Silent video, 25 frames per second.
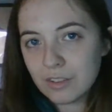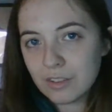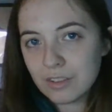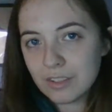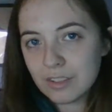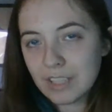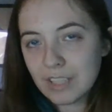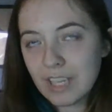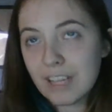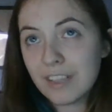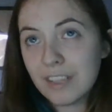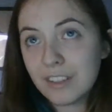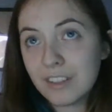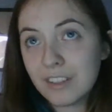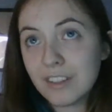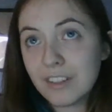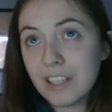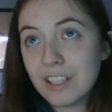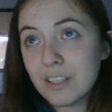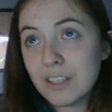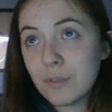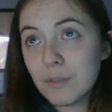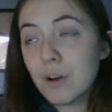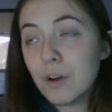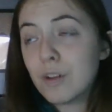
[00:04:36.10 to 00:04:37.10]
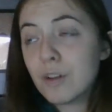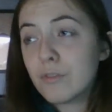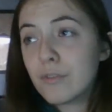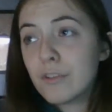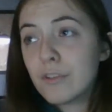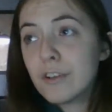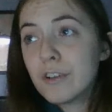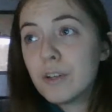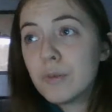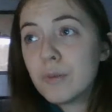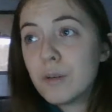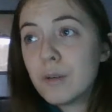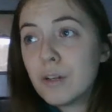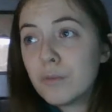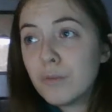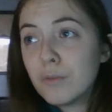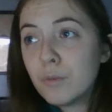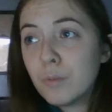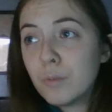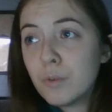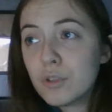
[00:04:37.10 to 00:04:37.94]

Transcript: Atlas lady worked very well for